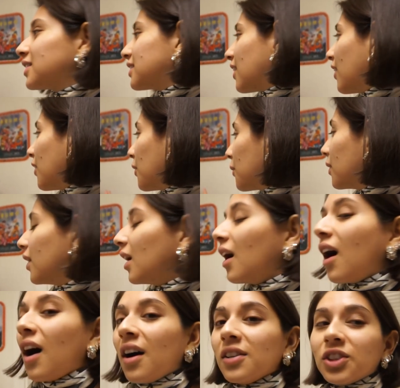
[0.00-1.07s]
So
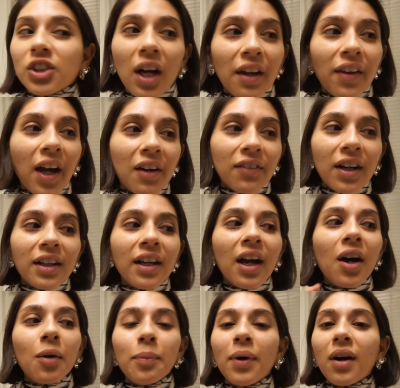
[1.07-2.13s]
I'll try that right
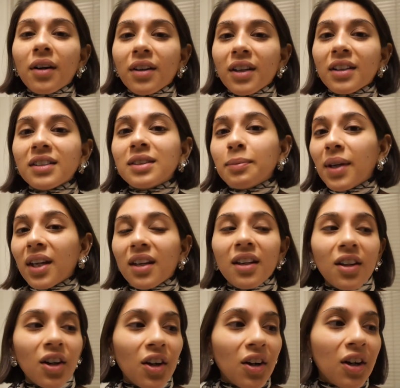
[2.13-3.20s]
now. Punk is
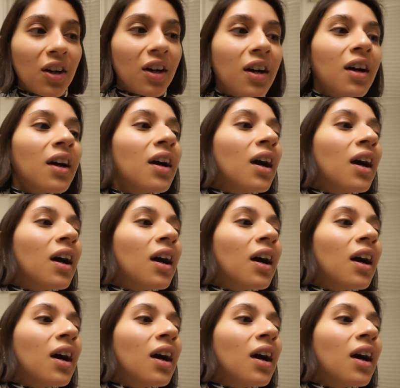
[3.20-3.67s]
making her